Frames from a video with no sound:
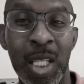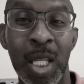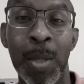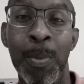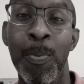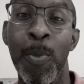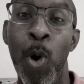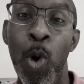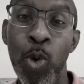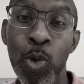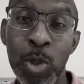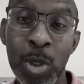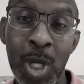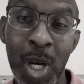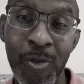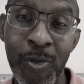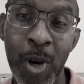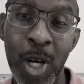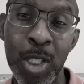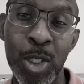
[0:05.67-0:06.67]
that most
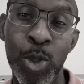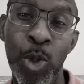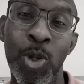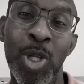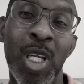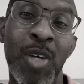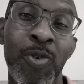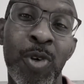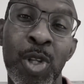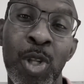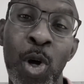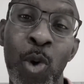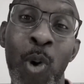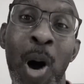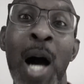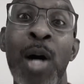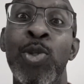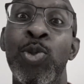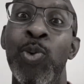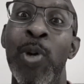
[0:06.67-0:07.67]
of us don't even know
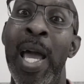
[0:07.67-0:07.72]
how to